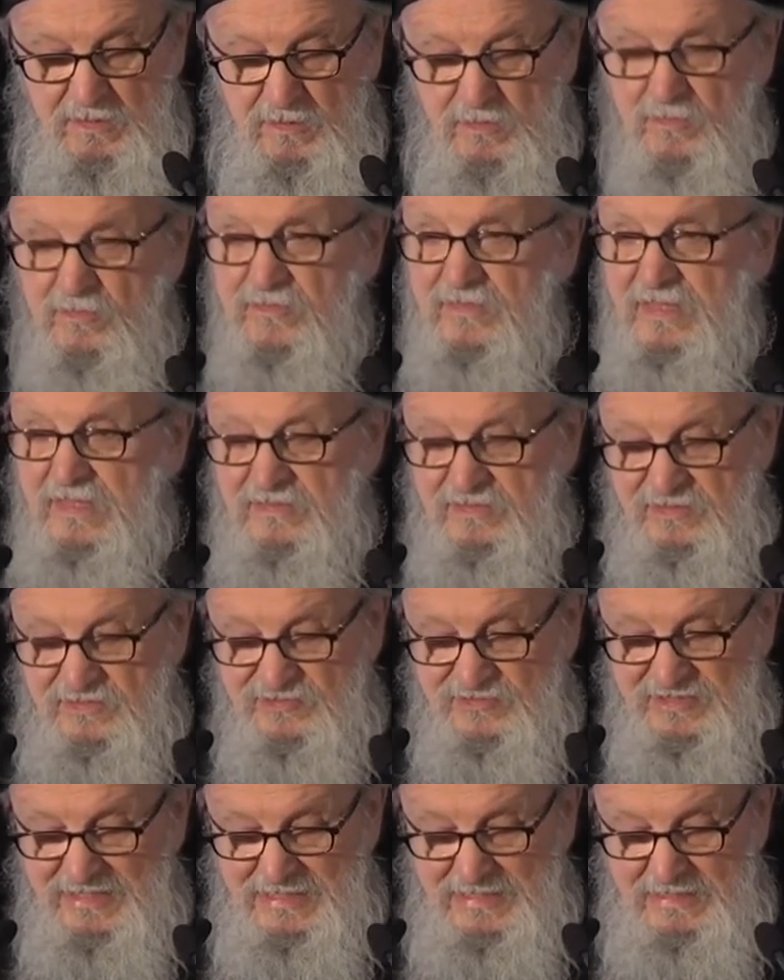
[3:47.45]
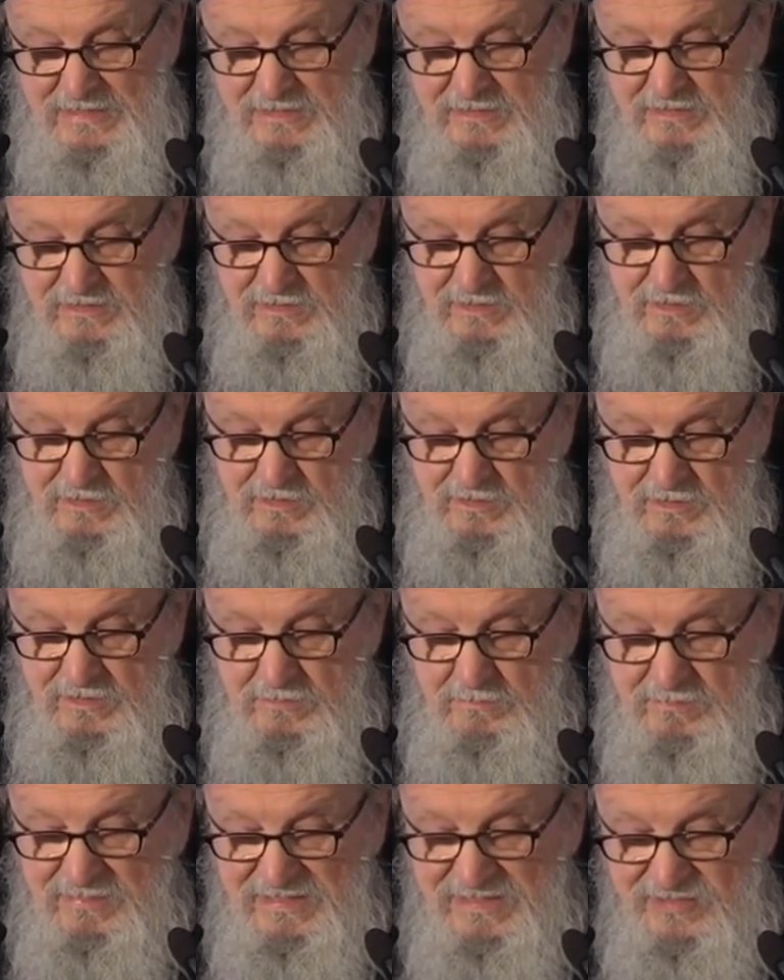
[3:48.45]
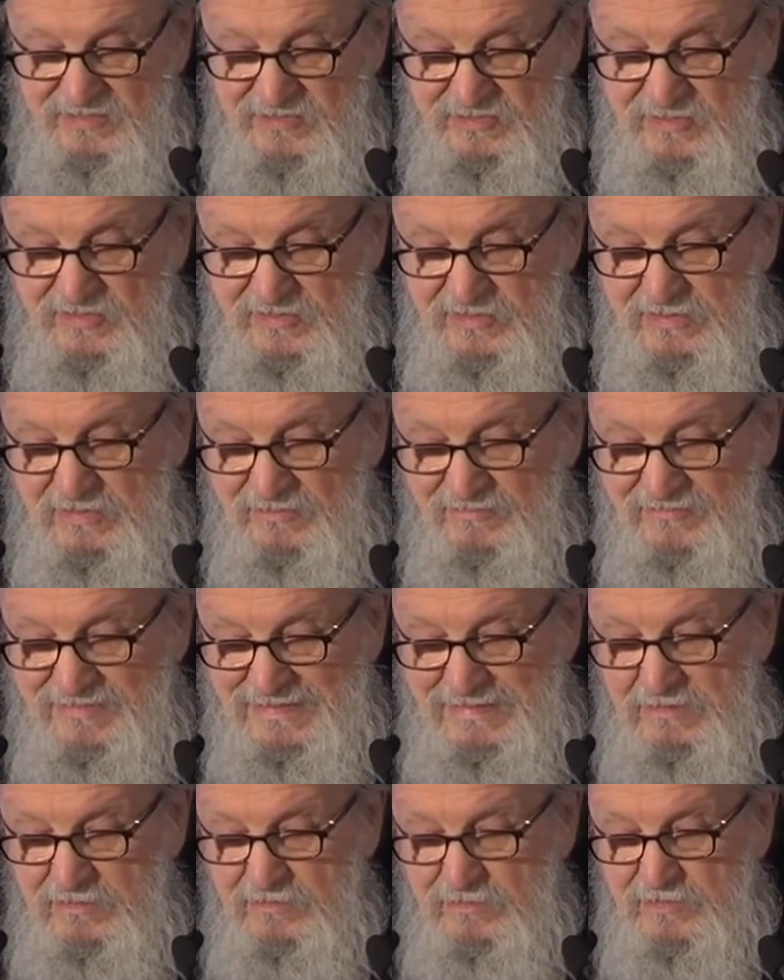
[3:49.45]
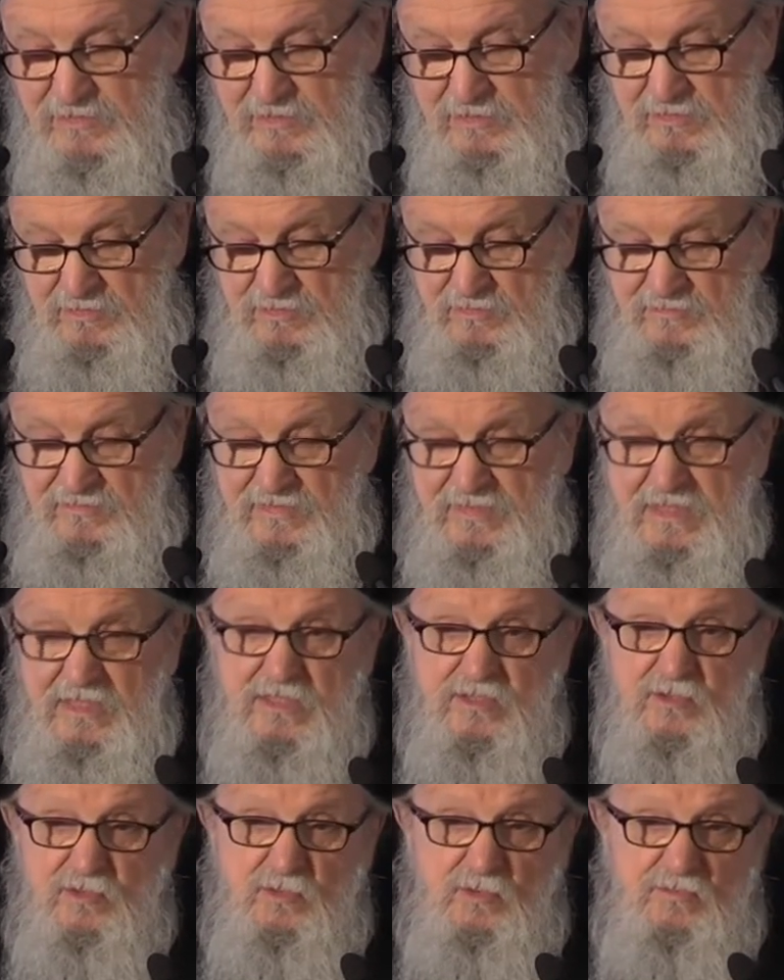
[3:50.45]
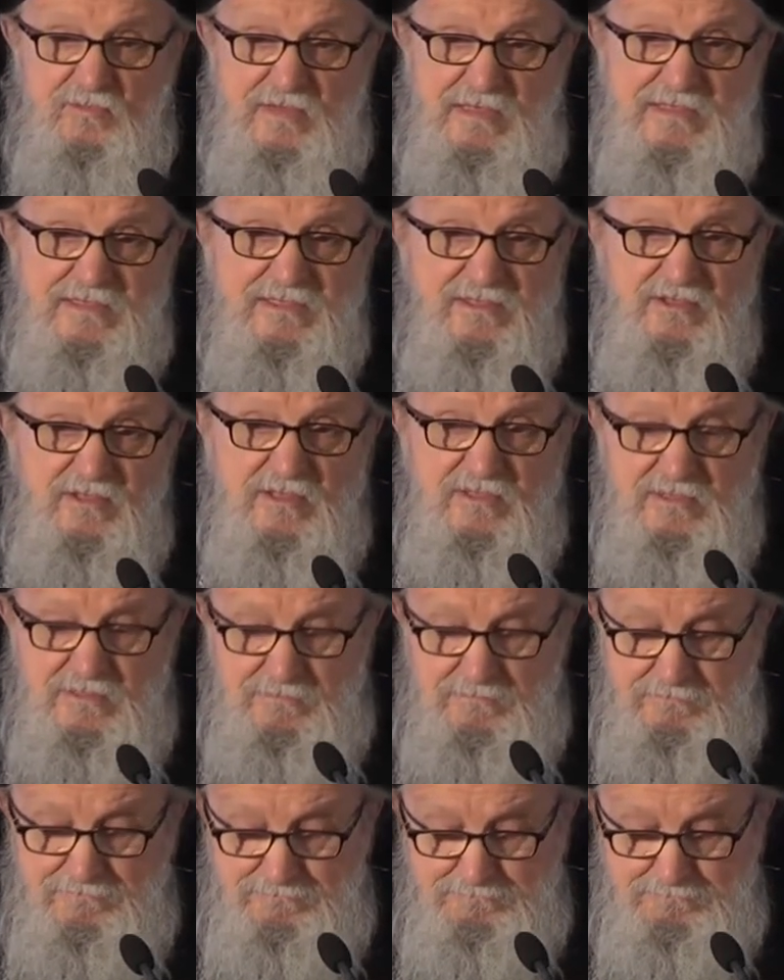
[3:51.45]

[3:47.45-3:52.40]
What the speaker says: on the other side, the Marxist values of the Soviet system.